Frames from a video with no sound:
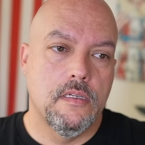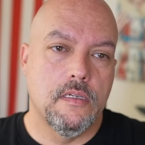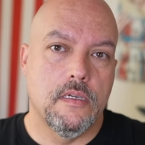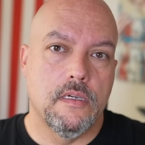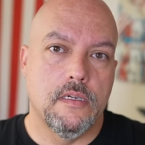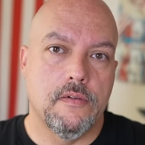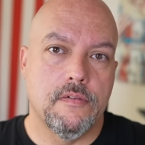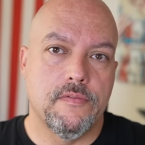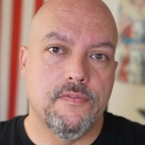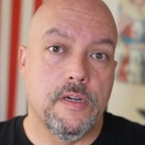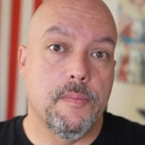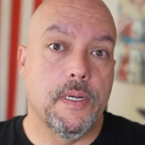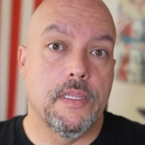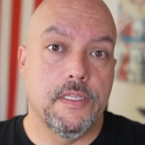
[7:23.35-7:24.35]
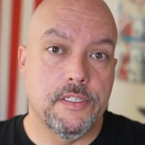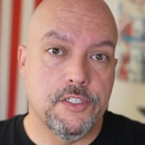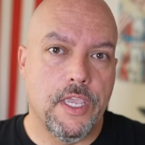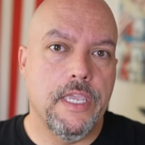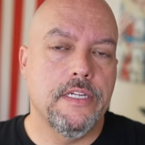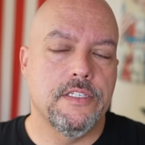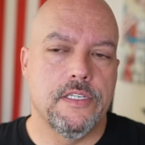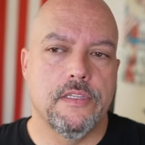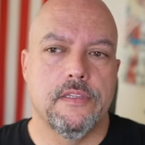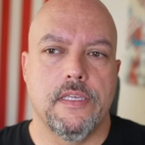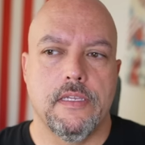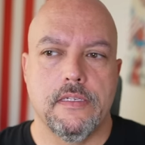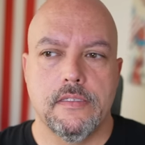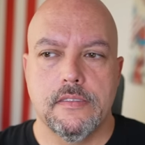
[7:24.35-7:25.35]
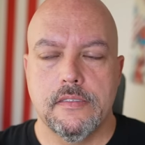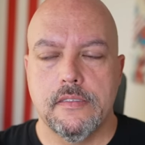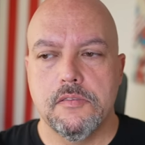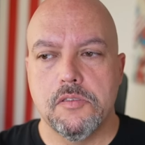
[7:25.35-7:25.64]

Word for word: uh, fundamentally changing things.